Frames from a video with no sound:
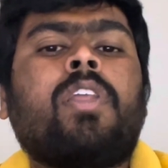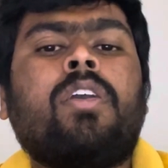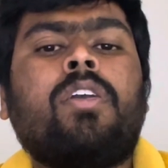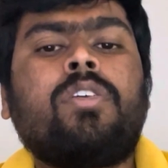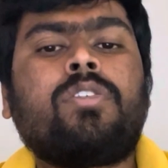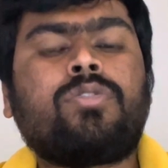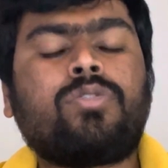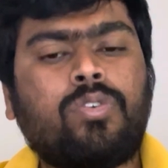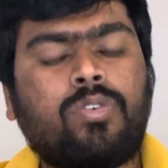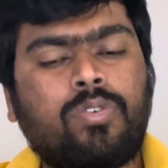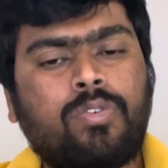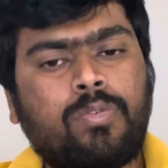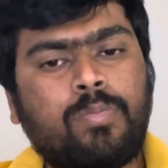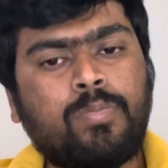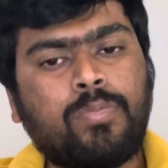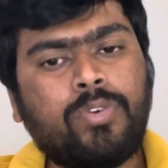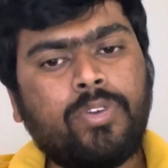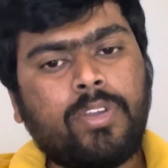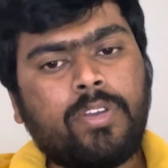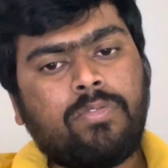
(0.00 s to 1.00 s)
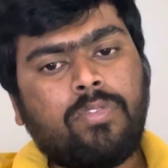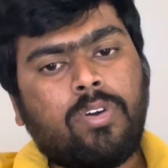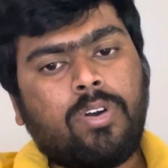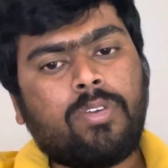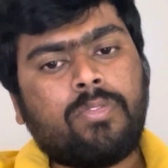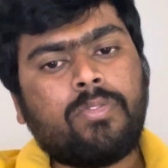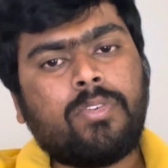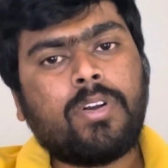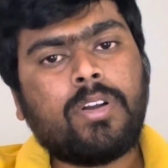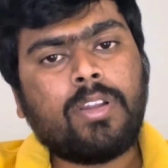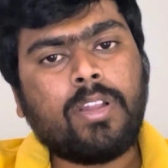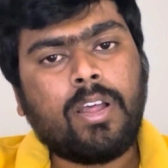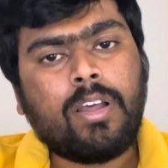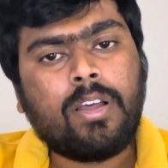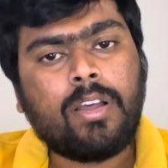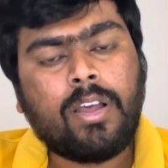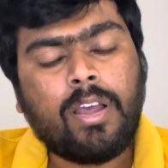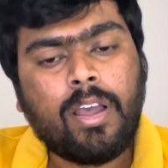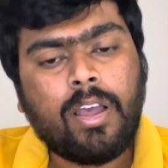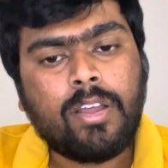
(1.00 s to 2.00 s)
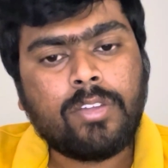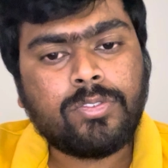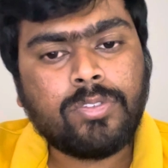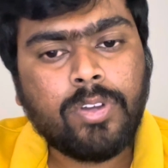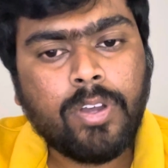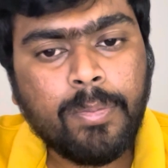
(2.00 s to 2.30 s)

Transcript: So moving forward, so